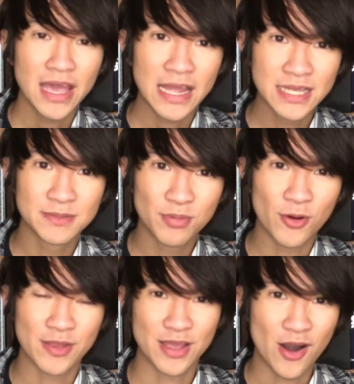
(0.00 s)
it is
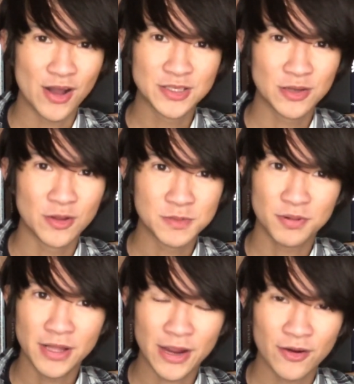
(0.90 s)
important that Han Solo's
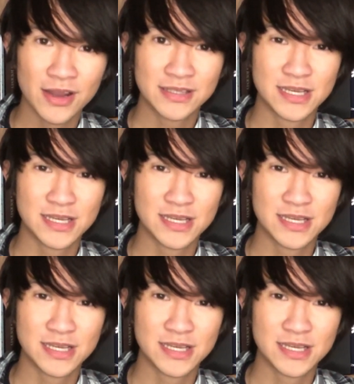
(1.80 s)
player